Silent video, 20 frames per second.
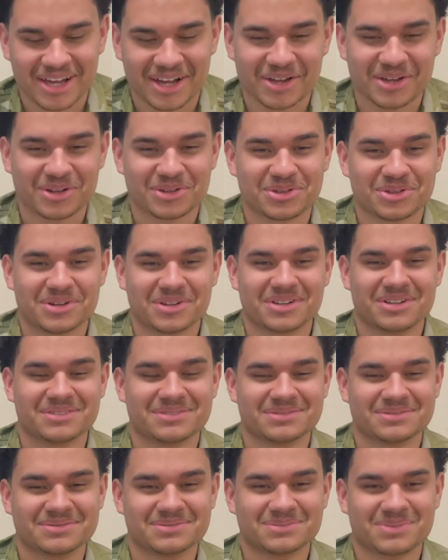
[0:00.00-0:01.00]
how y'all doing?
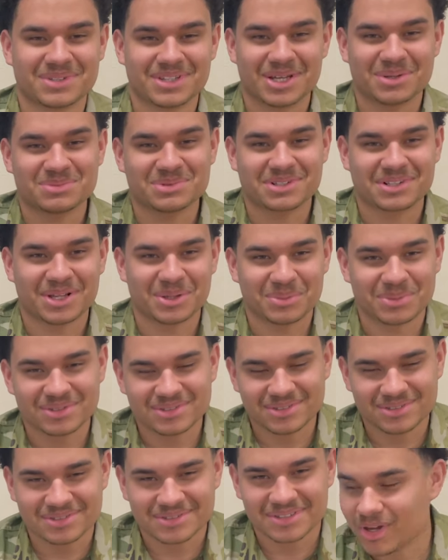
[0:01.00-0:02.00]
My name is
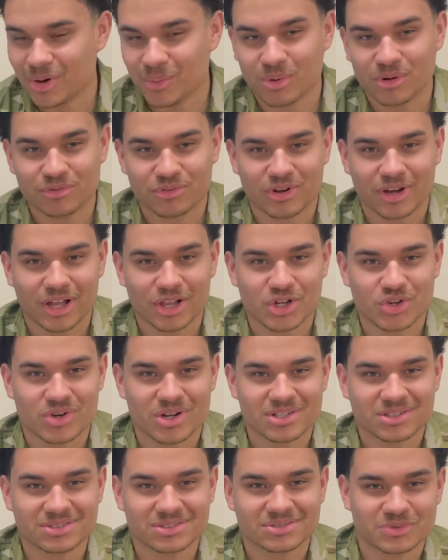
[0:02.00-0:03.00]
Clemens. I work for
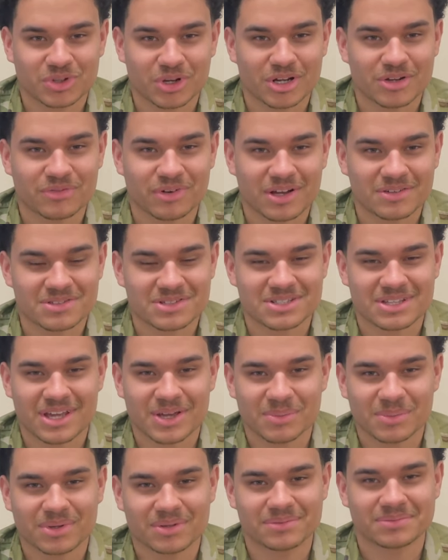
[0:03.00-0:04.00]
LRS, 35
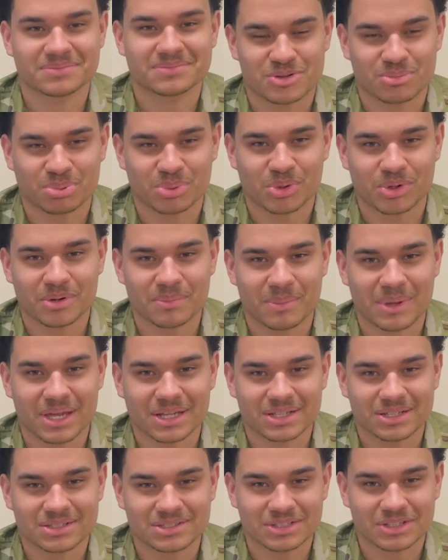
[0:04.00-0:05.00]
Sustainment, support
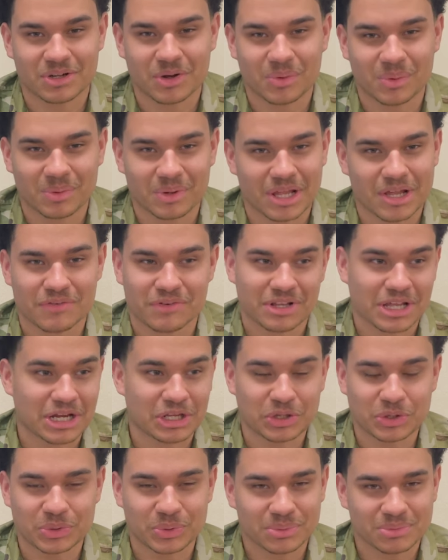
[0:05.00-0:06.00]
maintenance, and all whatever they
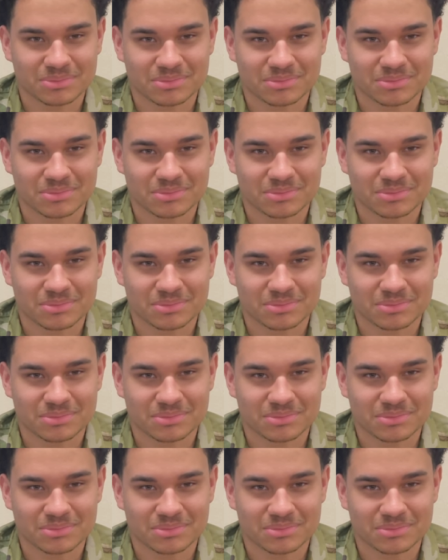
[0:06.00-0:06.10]
do.